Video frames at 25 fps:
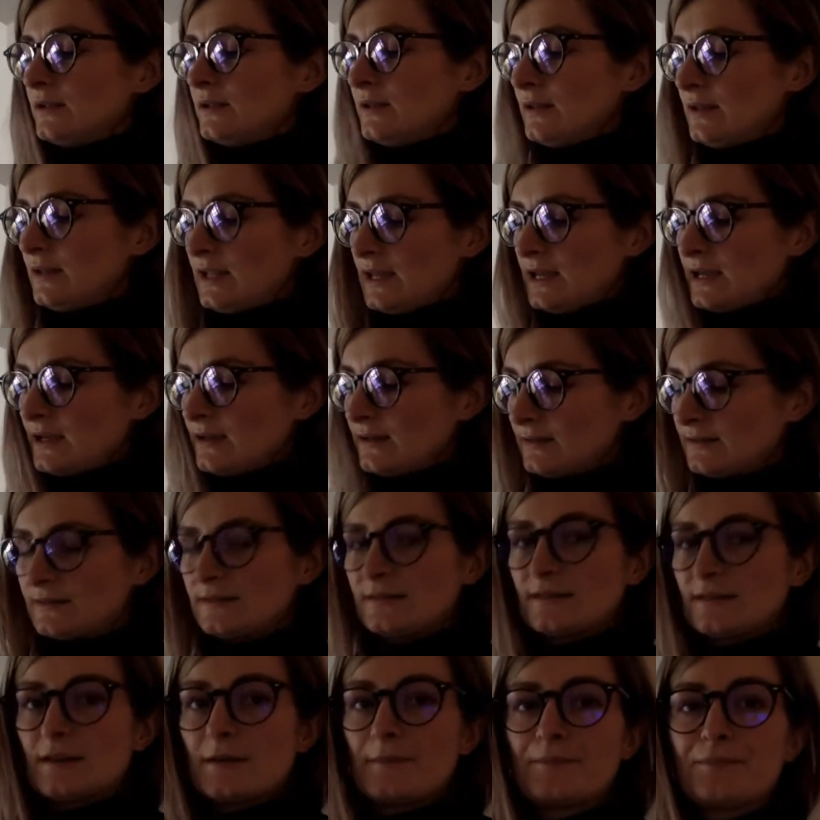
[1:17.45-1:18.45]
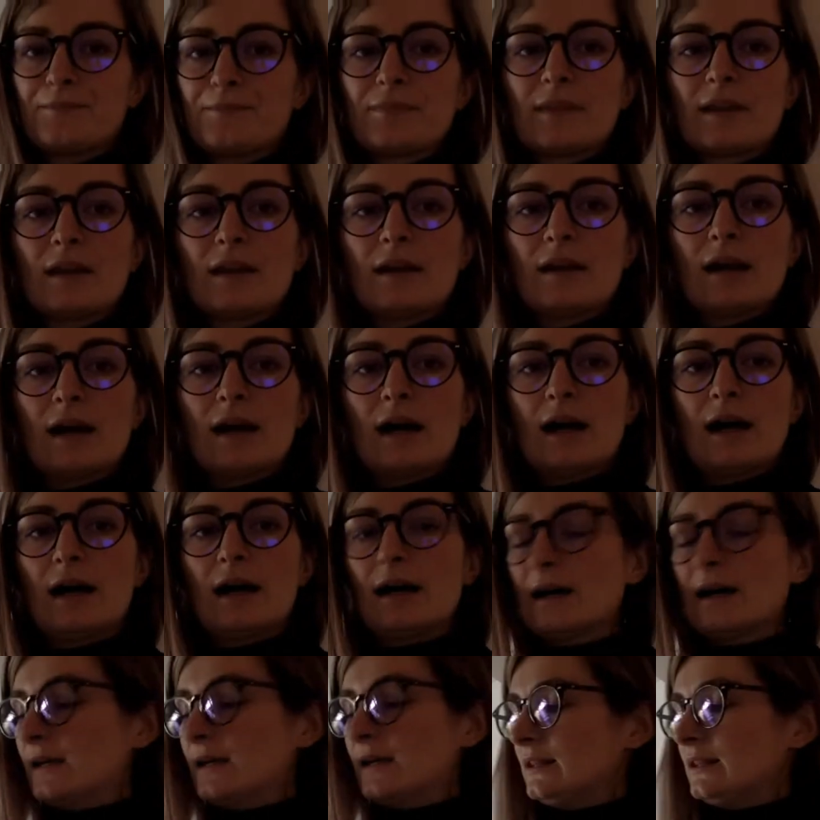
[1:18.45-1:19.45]
Next,
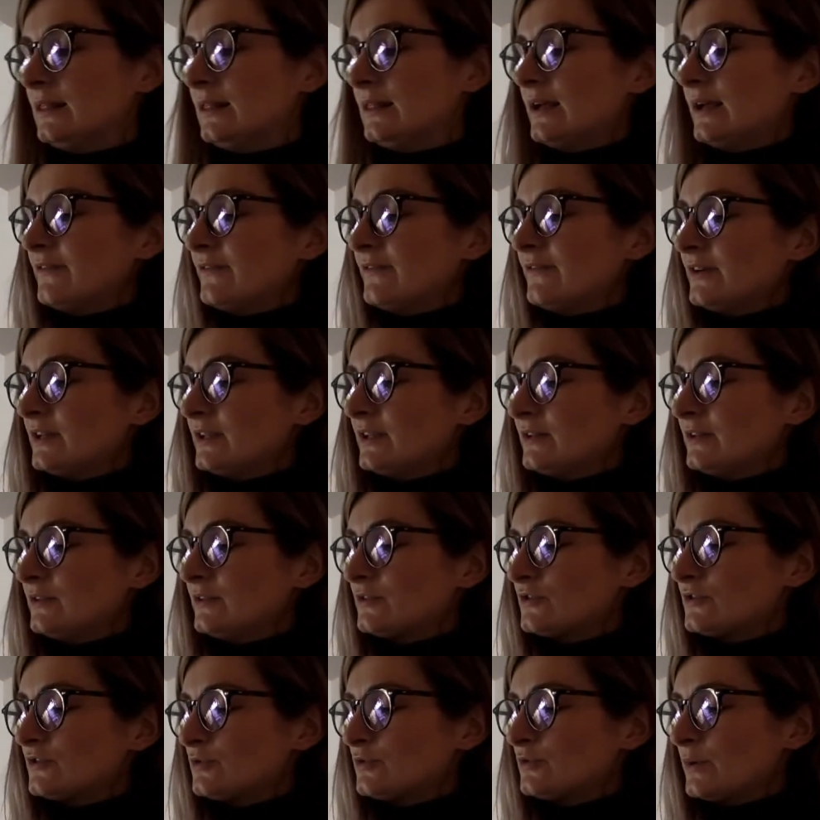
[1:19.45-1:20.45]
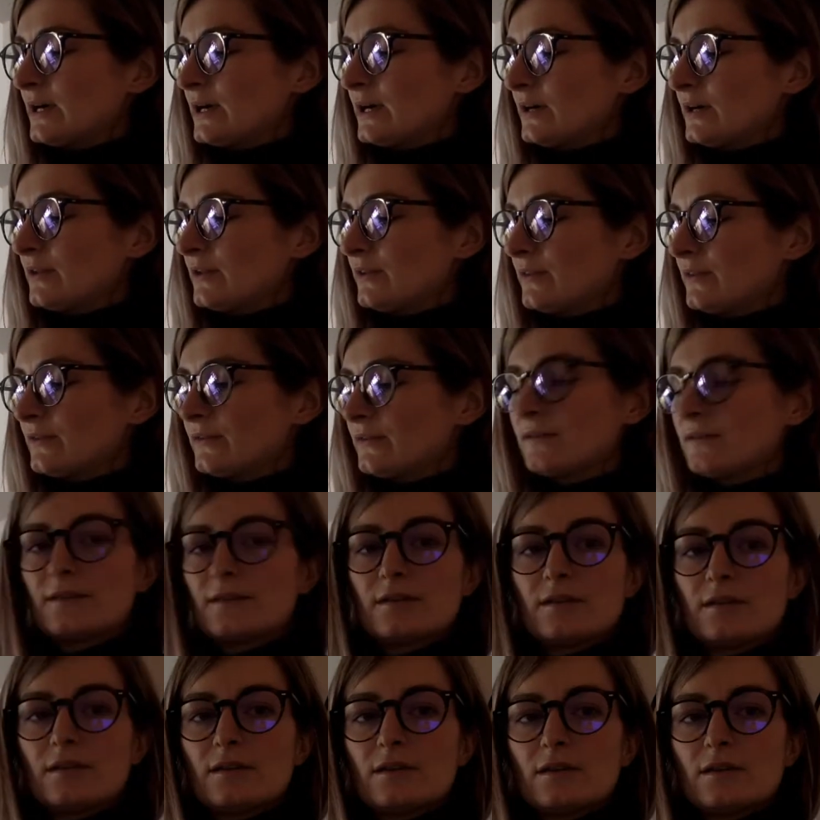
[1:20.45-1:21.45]

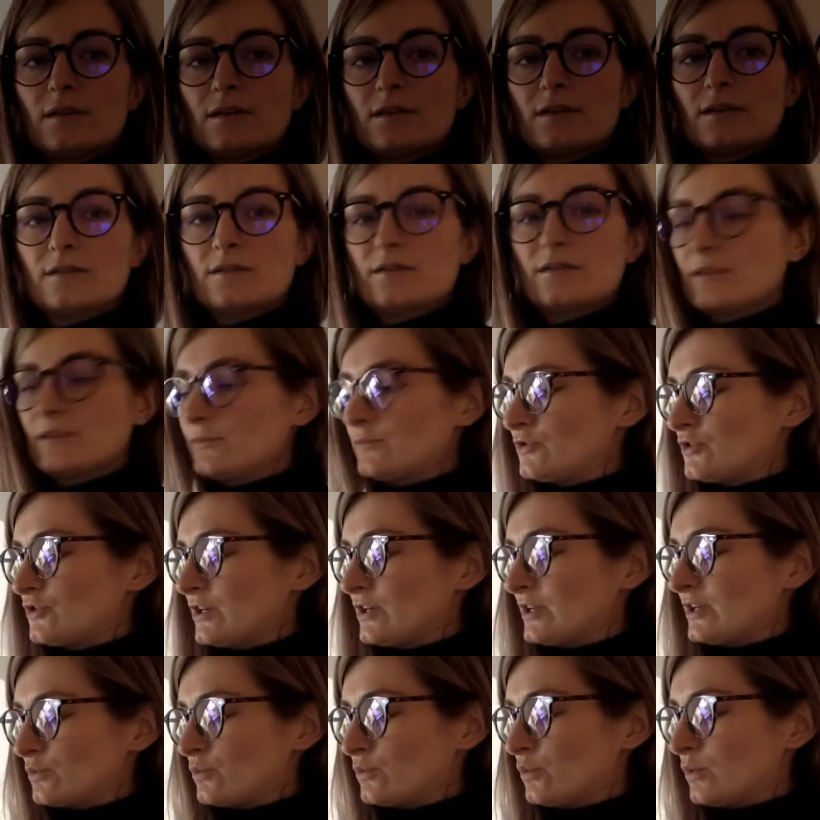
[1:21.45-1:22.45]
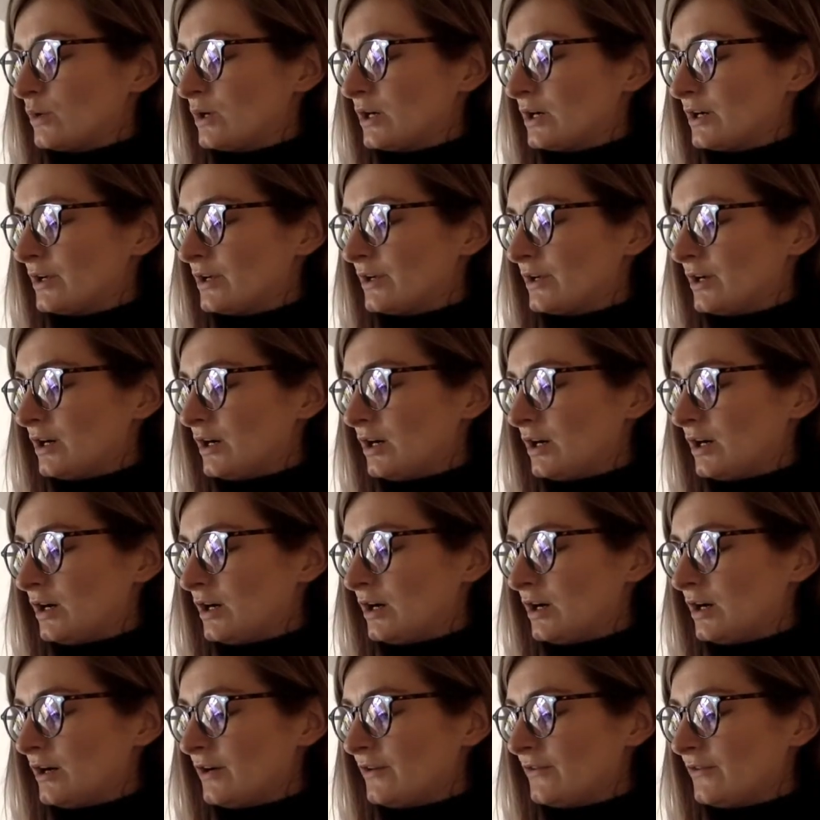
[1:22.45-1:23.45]
11/12 subtract
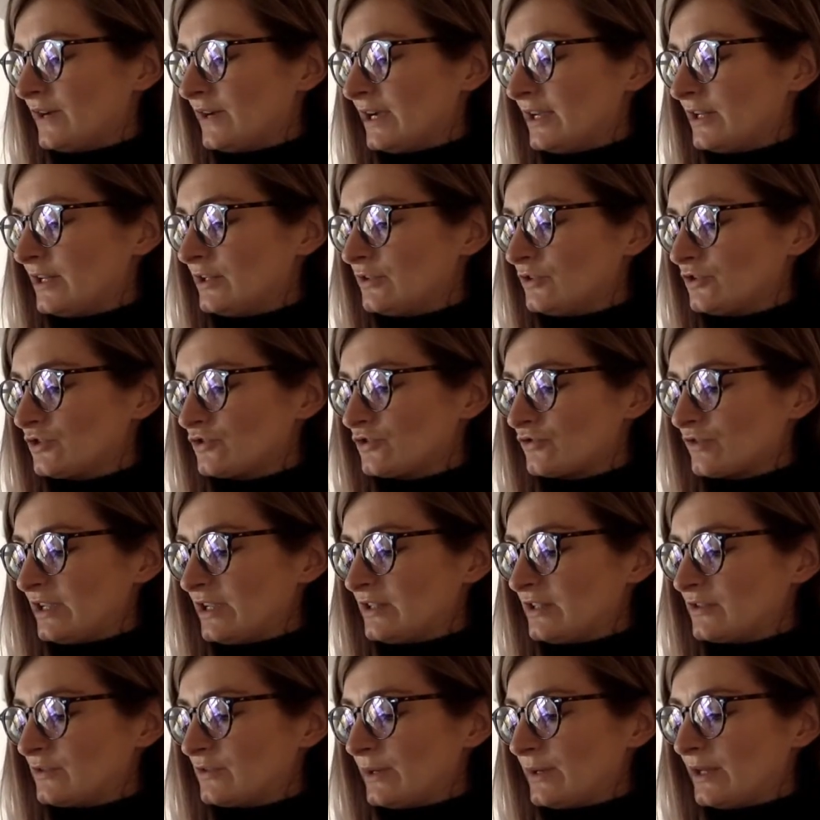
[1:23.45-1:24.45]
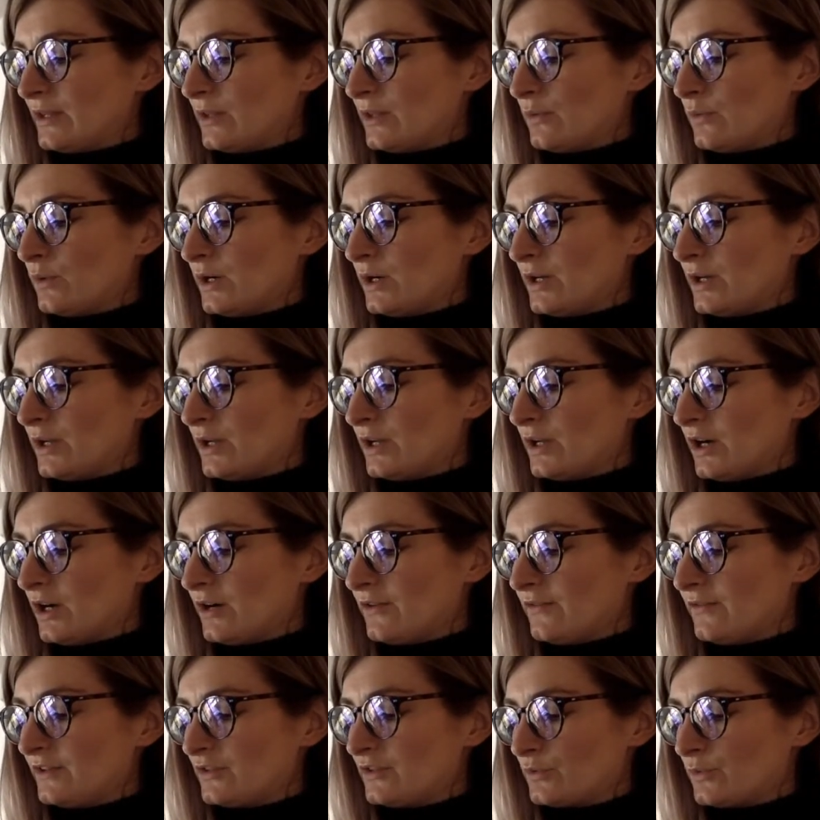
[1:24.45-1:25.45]
1/2. I know straight away that
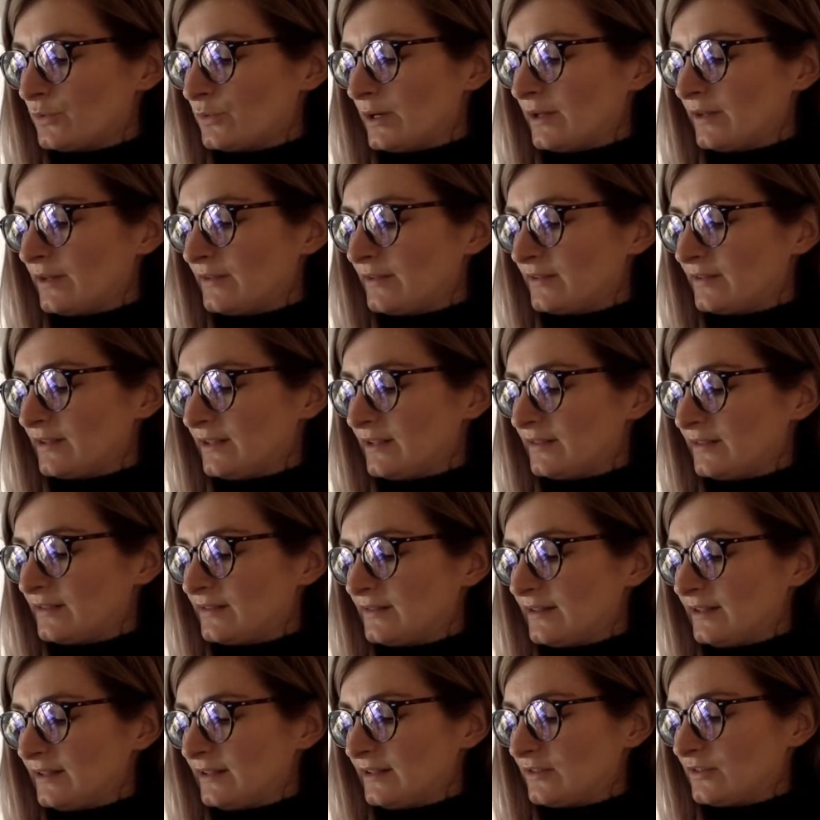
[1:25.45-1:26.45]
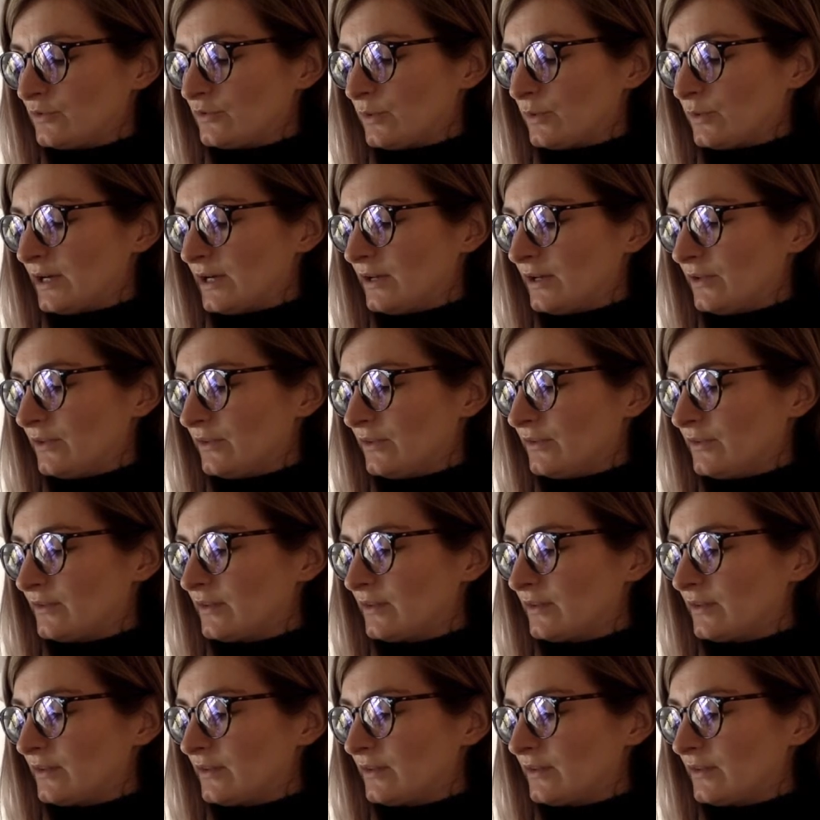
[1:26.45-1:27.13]
1/2 in 12ths is 6/12.